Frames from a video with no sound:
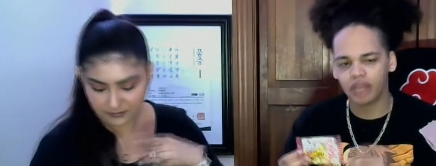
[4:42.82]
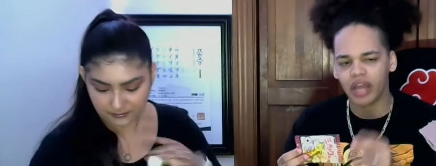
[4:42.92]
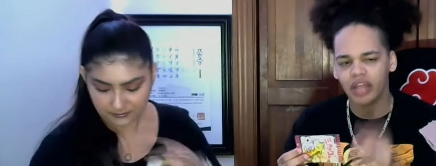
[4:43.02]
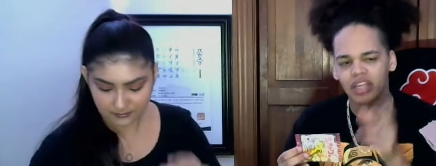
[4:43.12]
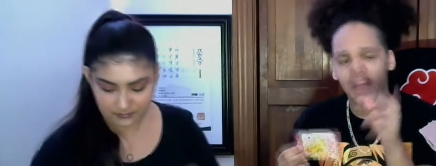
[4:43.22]

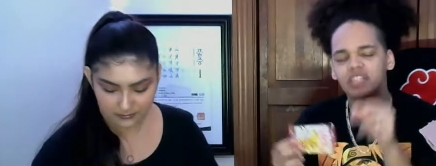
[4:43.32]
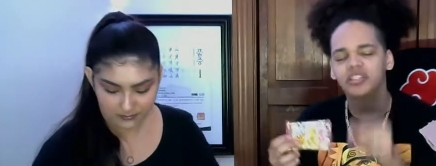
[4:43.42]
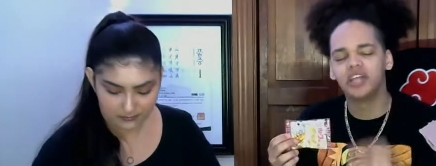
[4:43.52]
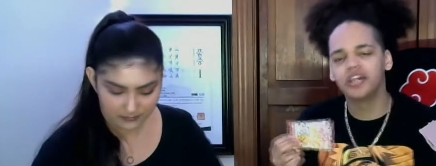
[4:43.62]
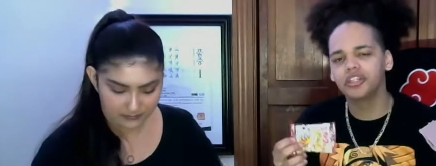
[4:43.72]
Speaker 1: Like, I
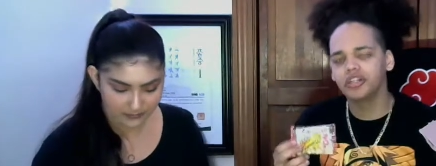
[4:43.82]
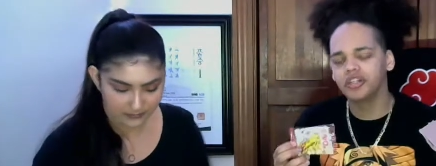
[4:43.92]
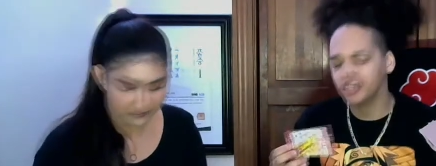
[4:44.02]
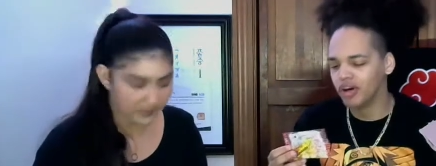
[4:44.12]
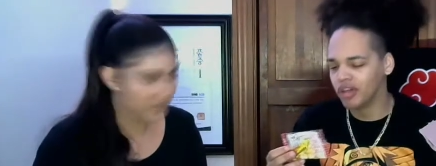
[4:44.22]
like the
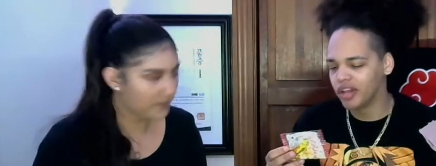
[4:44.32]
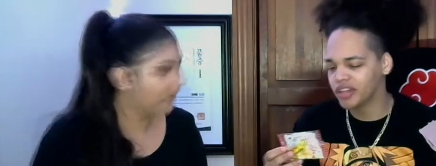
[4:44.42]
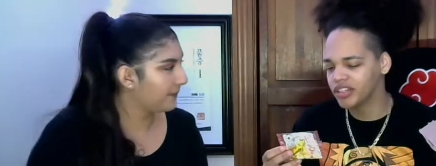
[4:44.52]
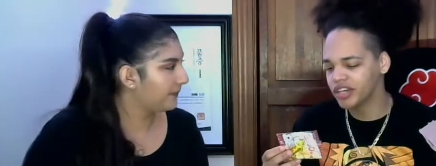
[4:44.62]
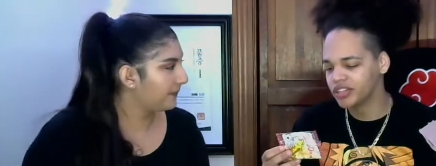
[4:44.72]
texture and I
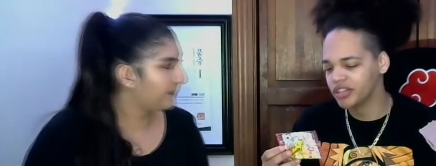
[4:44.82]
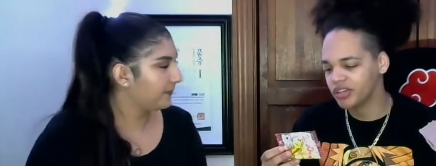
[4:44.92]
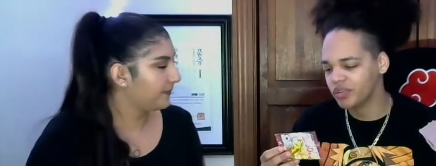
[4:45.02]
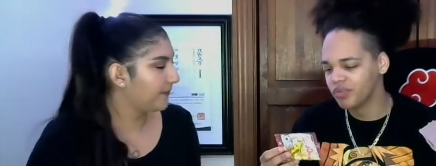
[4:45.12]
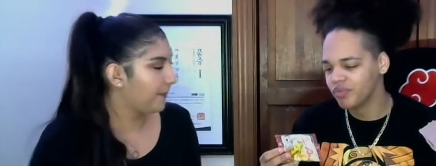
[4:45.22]
don't like the
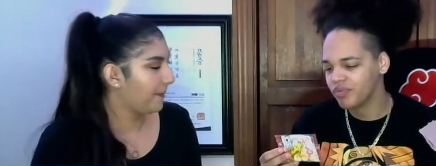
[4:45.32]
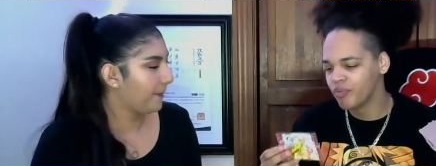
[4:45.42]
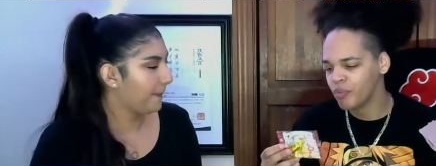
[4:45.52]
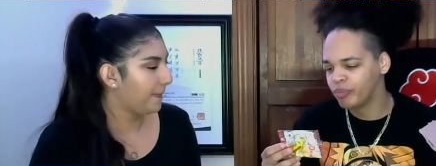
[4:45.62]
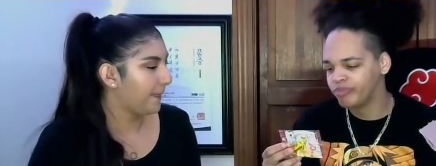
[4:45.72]
texture.
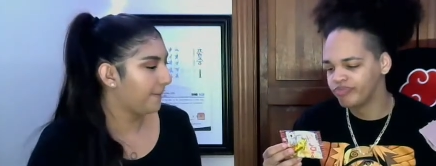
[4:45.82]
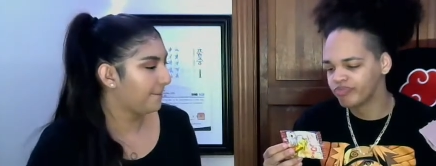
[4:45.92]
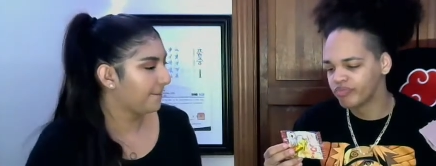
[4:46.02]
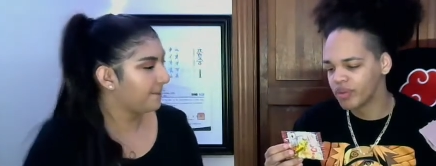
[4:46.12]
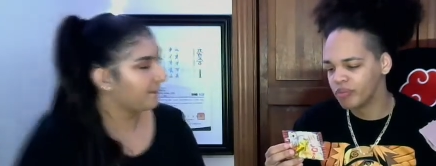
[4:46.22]

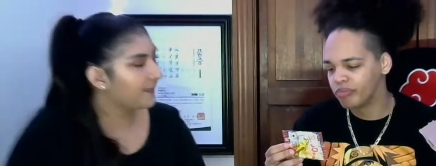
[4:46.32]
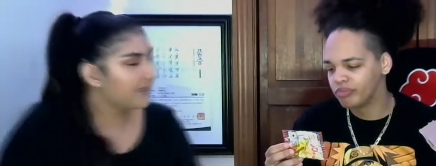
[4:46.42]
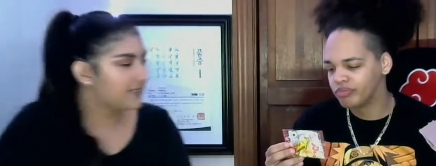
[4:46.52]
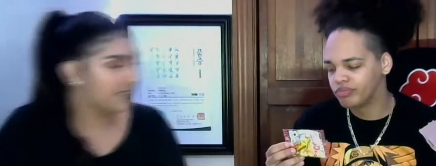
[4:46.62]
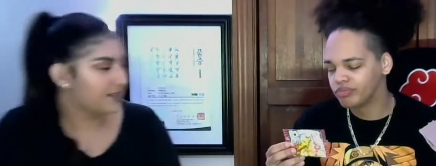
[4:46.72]

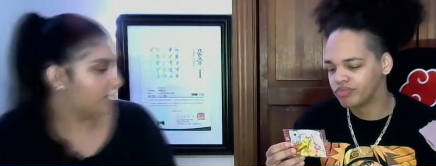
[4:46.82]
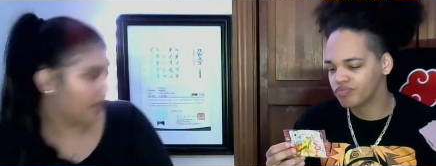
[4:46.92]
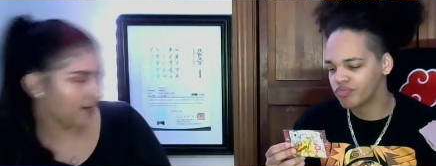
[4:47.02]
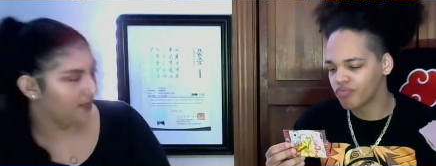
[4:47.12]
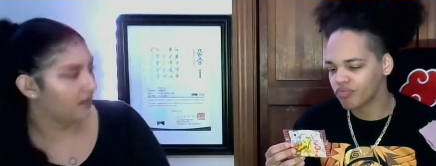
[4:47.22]

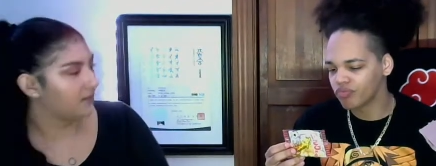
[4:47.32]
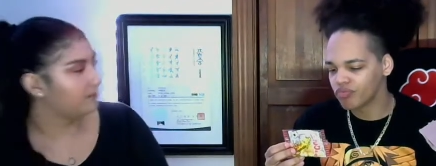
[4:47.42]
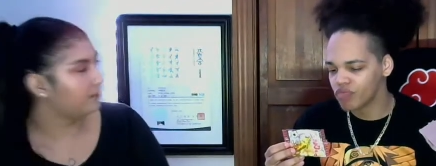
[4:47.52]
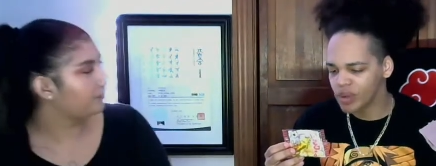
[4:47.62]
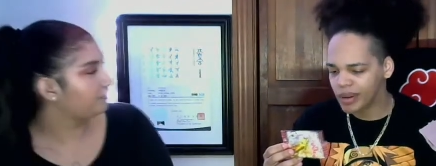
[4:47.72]
Speaker 2: It's like a
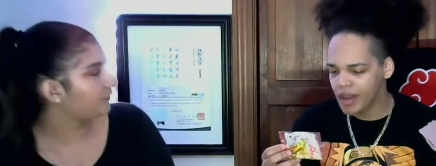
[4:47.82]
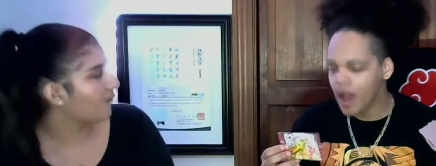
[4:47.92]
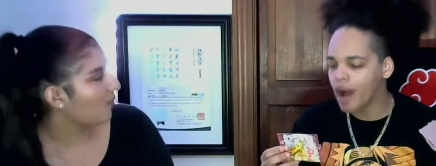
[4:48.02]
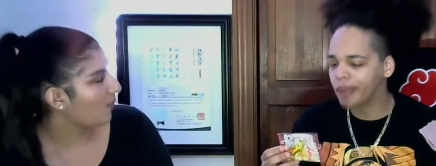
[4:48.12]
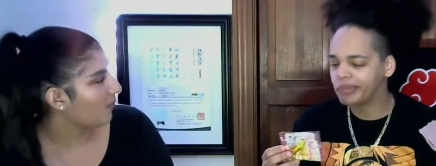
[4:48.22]
cracker.
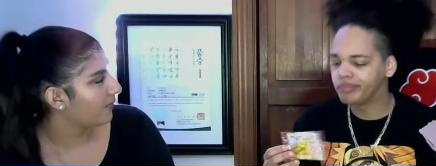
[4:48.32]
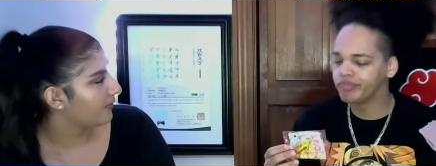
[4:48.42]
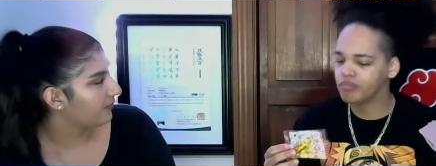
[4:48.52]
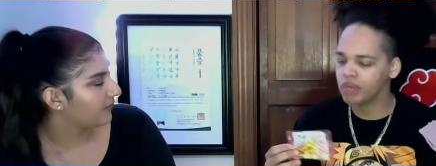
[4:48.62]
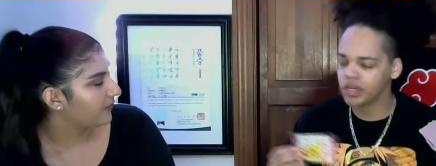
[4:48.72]
Speaker 1: Yeah,
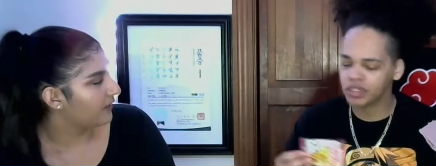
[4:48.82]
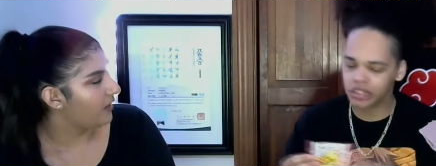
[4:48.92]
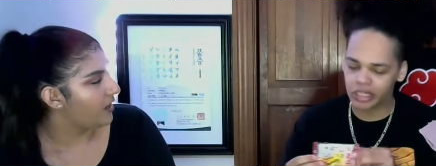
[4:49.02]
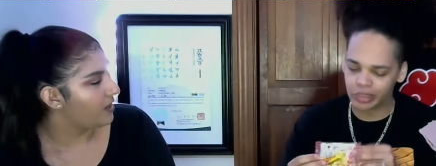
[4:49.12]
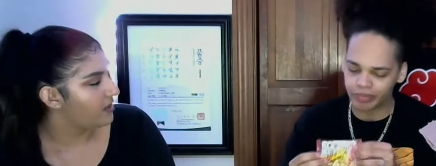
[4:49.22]

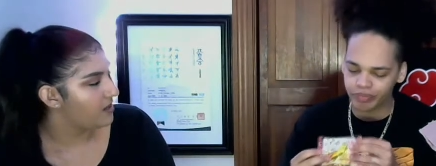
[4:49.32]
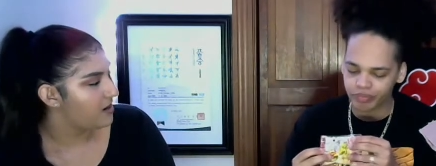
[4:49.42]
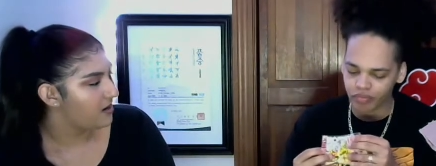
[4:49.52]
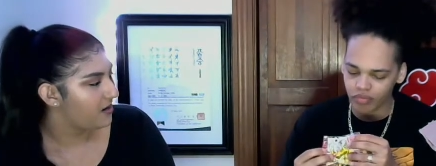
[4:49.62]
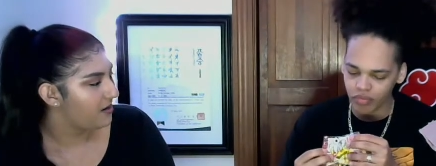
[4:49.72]
but it's
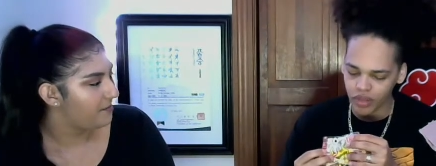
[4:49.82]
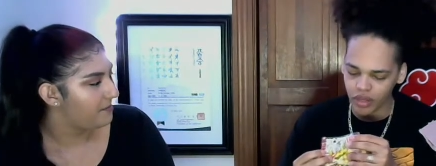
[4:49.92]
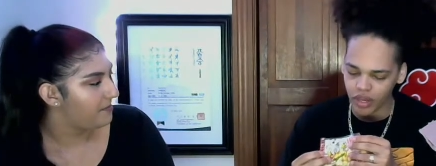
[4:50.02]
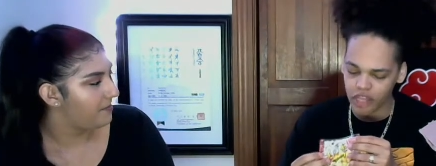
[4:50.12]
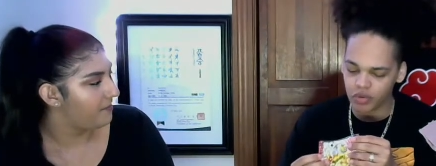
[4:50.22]

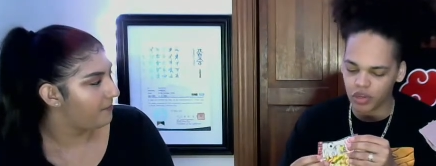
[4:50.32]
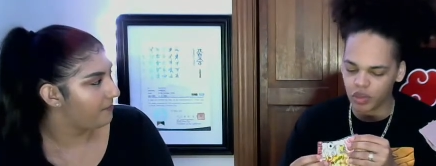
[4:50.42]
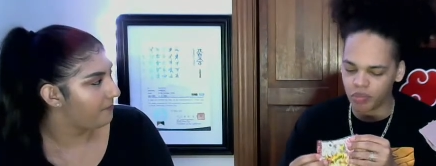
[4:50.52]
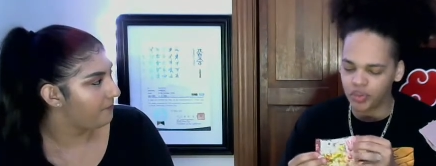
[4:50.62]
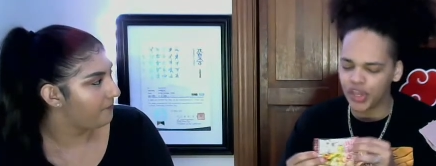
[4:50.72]

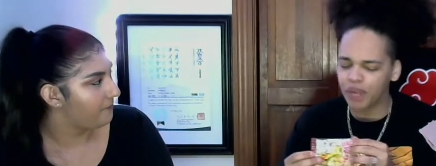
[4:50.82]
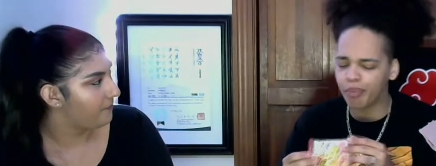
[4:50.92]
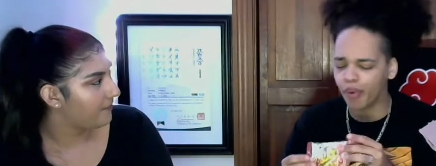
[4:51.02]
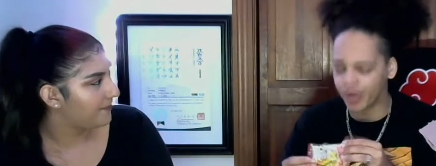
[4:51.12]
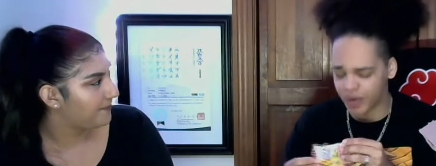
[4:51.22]
it's one of them
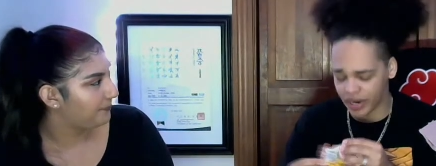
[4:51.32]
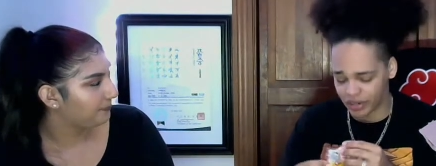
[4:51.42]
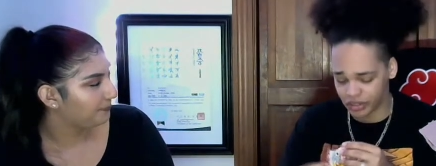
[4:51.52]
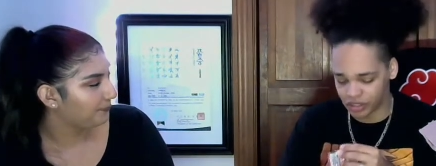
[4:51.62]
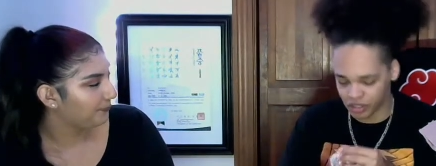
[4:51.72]
thick
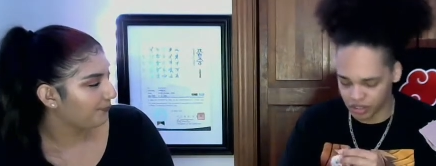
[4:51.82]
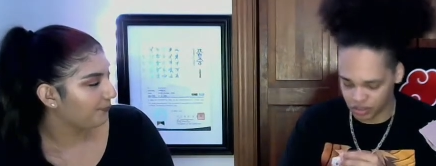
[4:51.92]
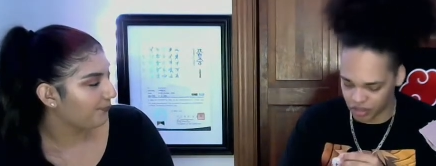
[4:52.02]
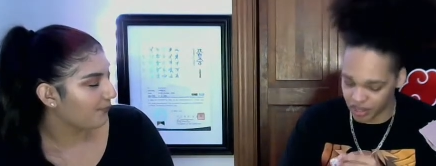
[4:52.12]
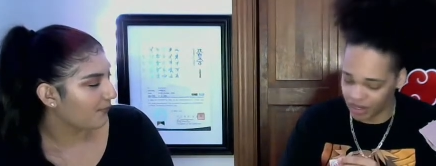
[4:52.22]
boy
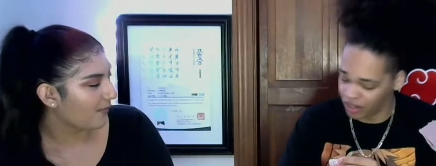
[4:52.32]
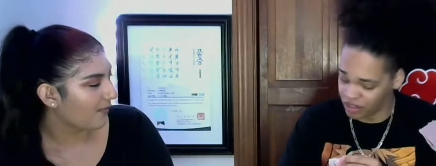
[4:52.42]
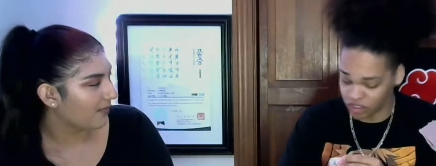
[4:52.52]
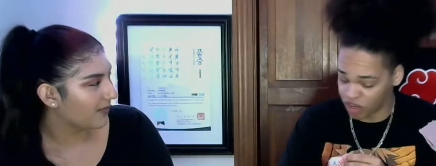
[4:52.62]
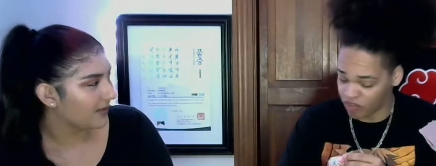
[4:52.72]
crackers because
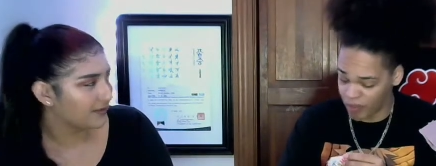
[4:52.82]
it didn't